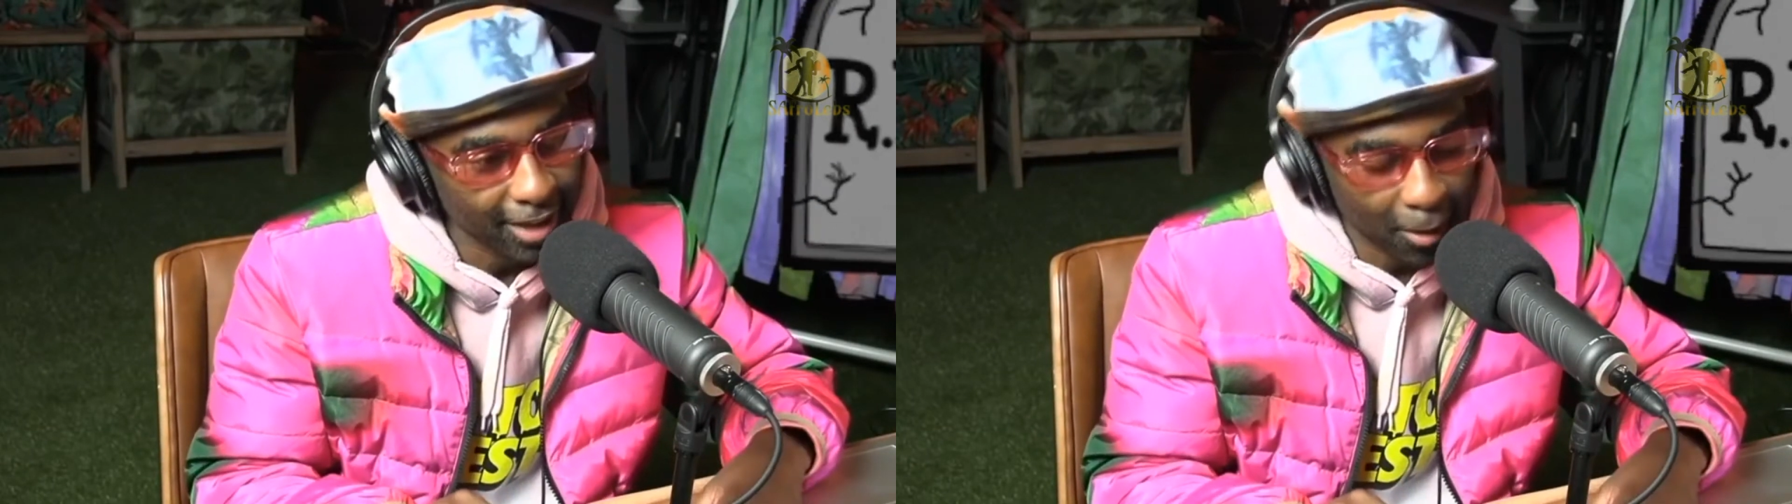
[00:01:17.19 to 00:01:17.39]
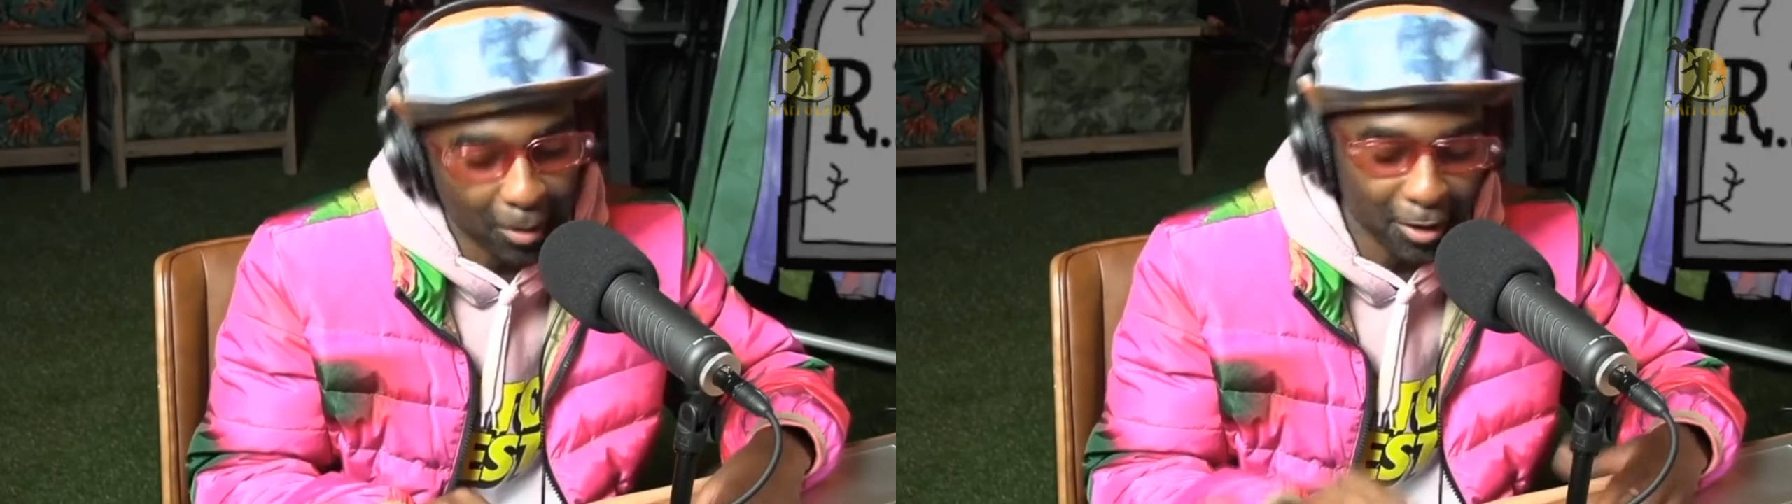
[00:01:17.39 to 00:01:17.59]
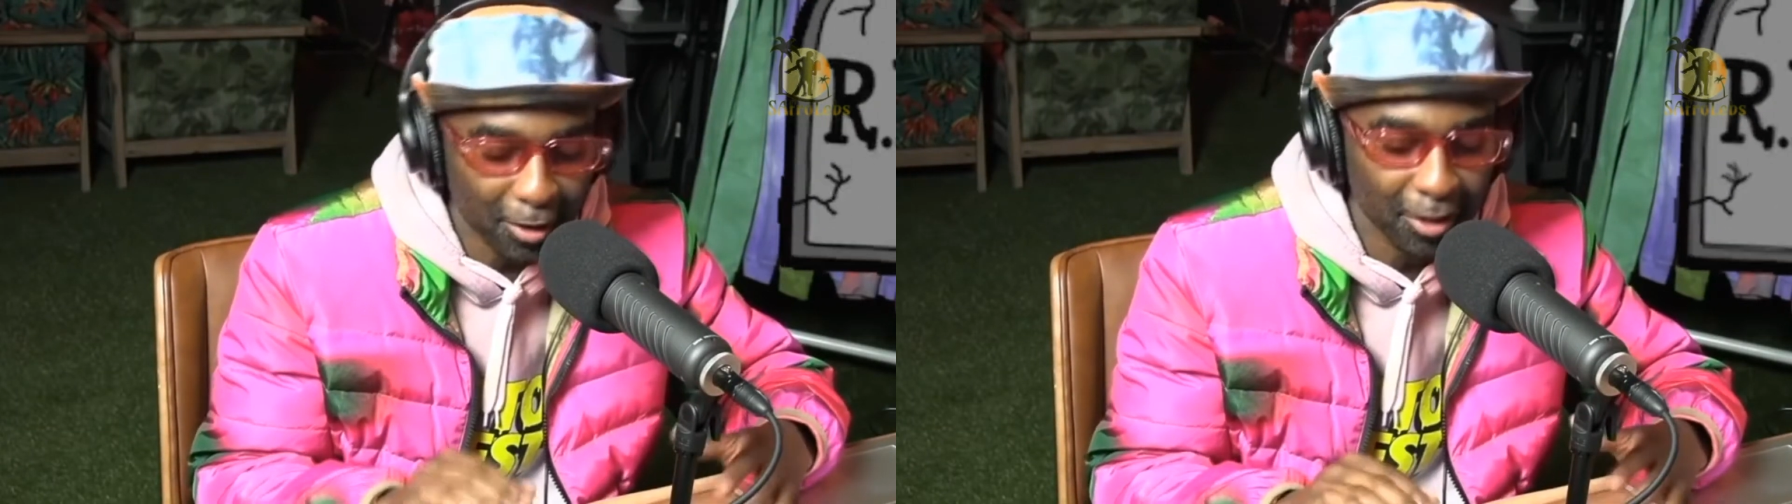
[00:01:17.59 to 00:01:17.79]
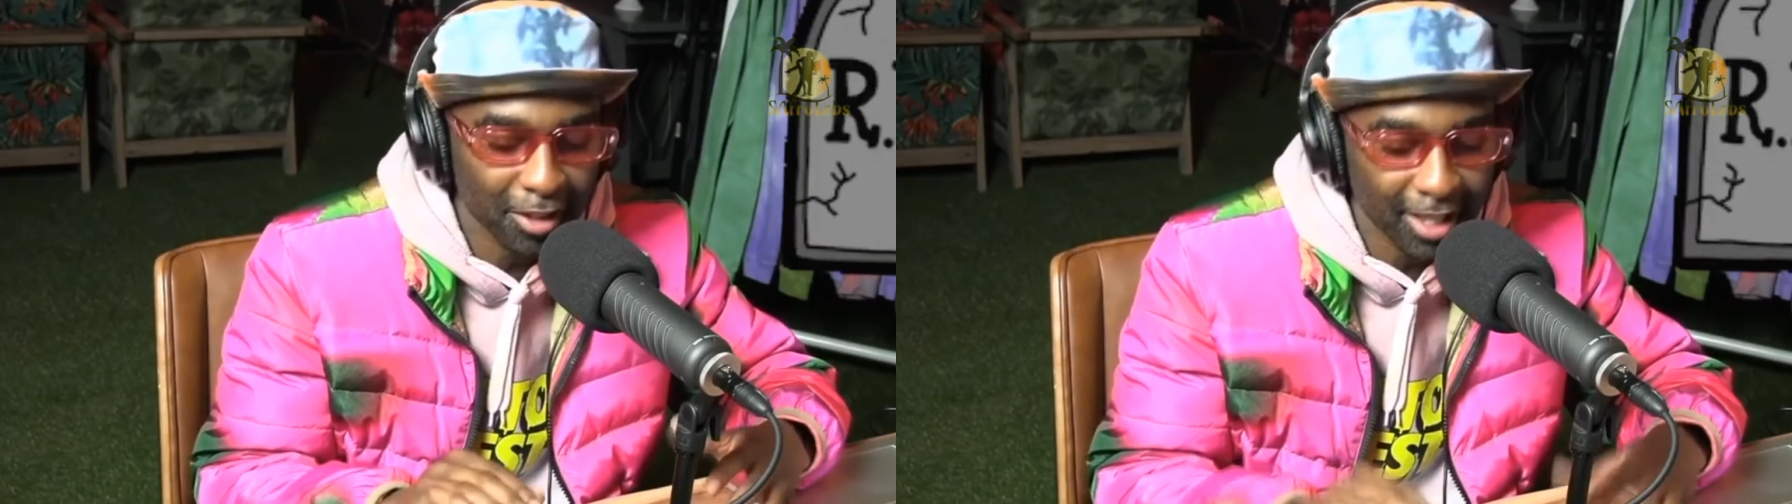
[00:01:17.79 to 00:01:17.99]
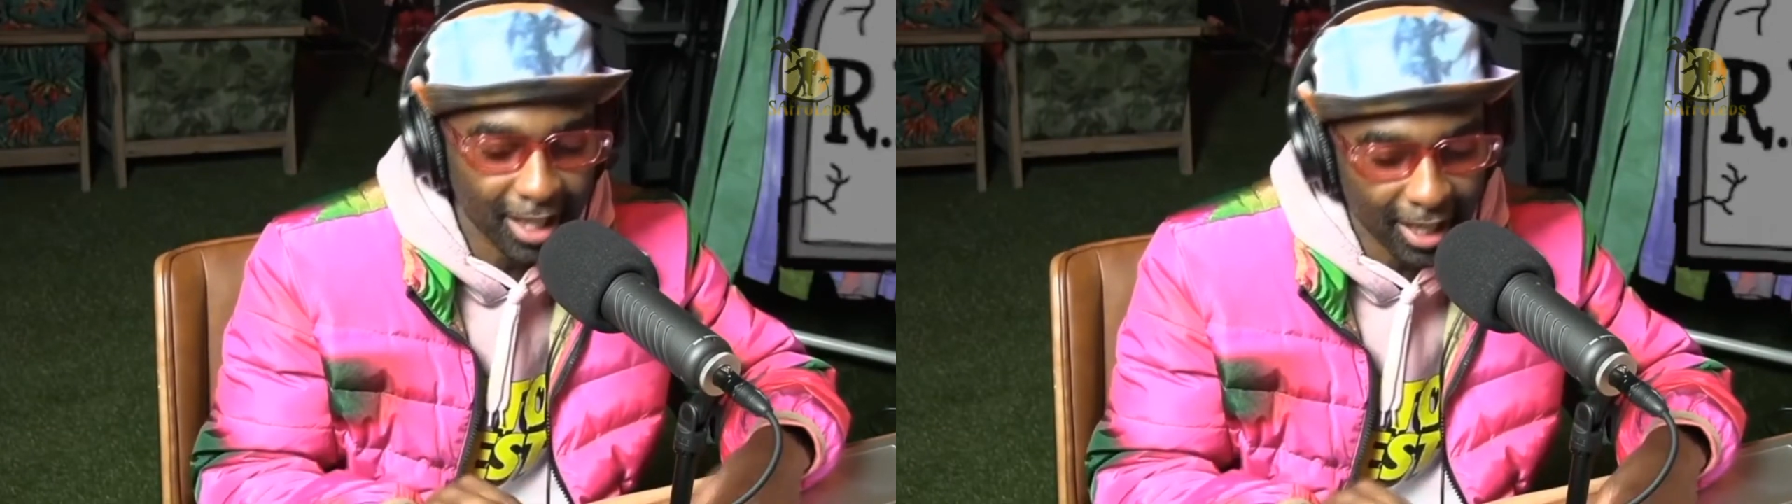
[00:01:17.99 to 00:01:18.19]
I was a
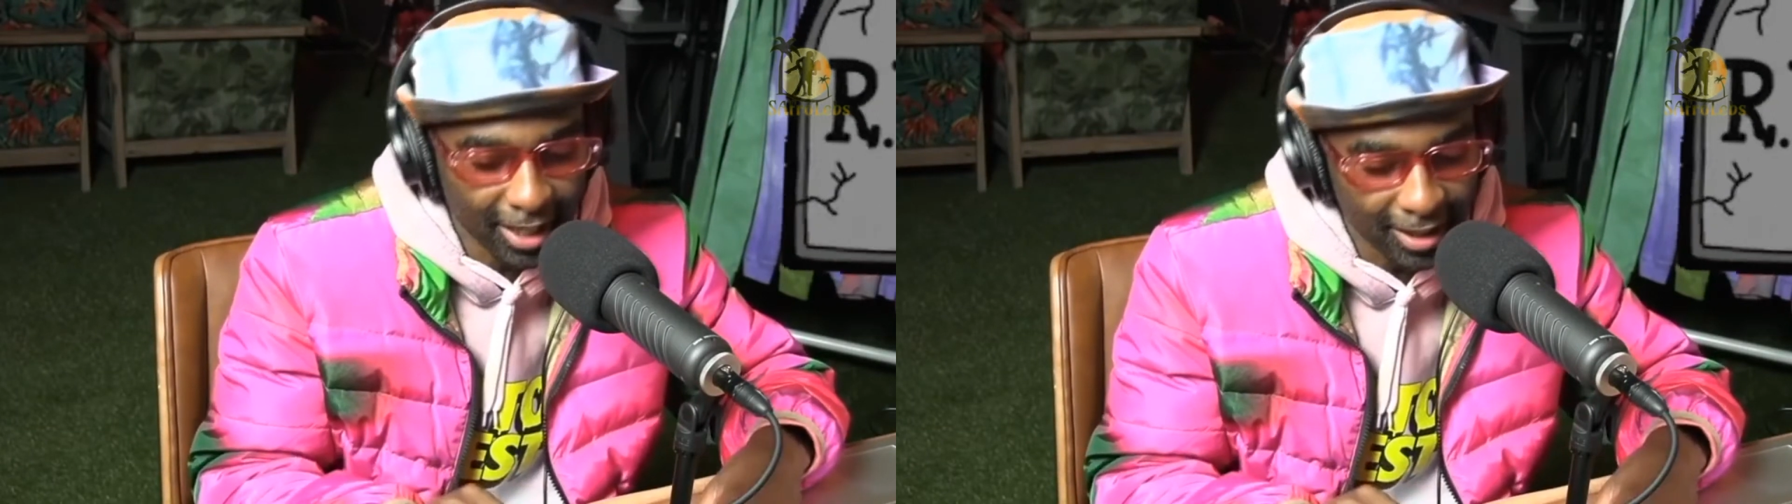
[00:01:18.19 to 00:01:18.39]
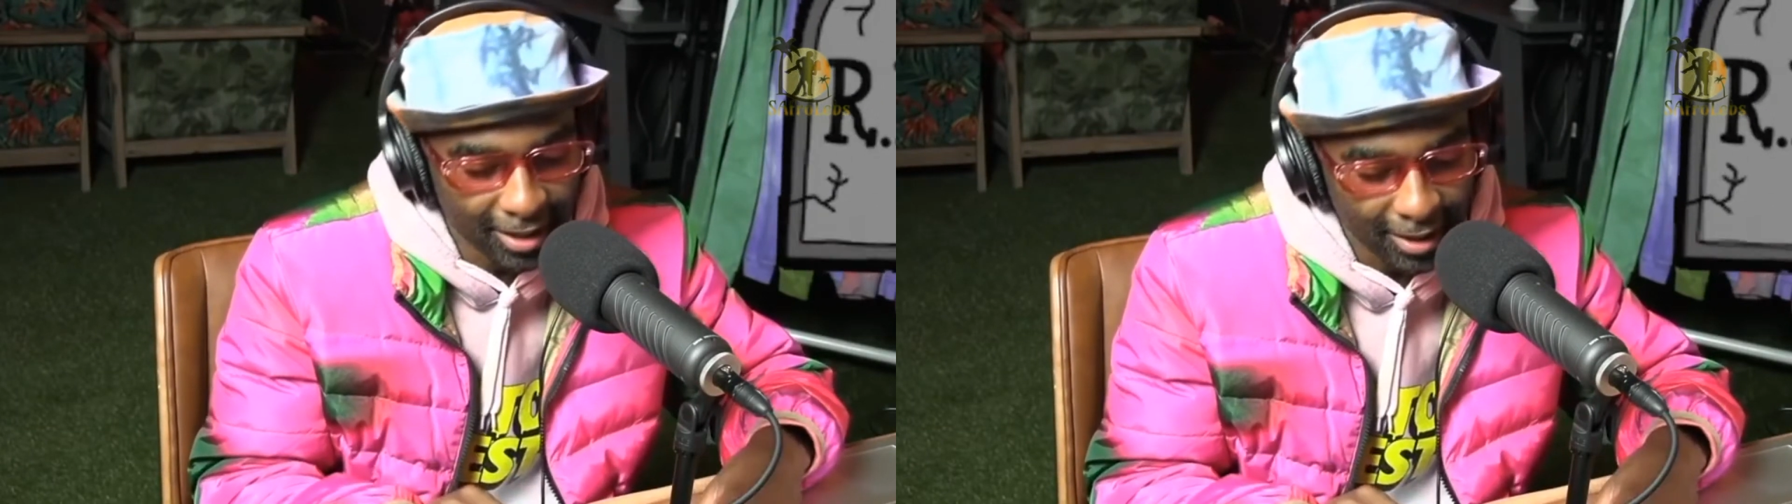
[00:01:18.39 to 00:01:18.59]
good kid.